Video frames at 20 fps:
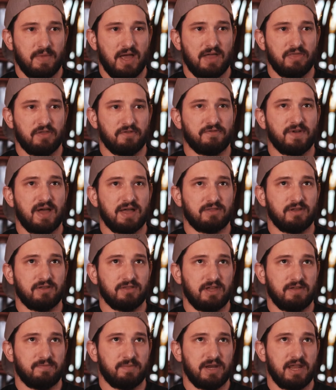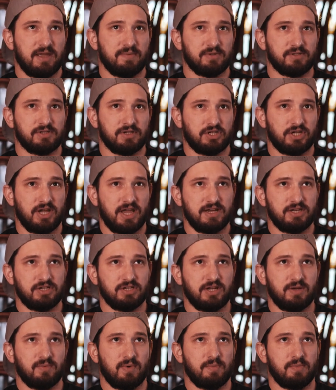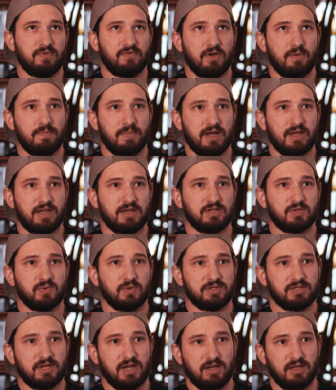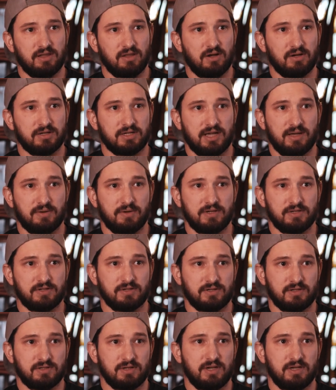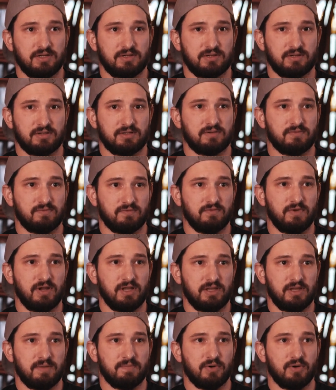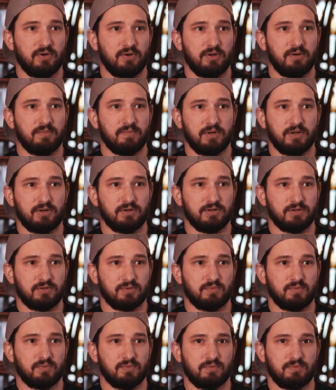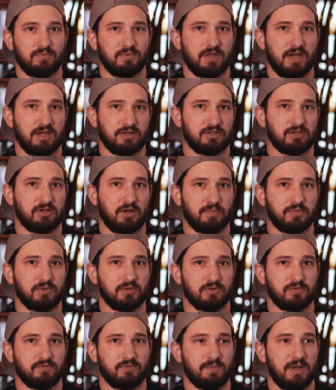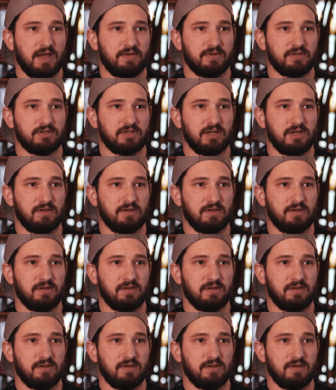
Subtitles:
And the fact that they've been able to change it when we've gone back into a second lockdown is really important, because that stopped us from having to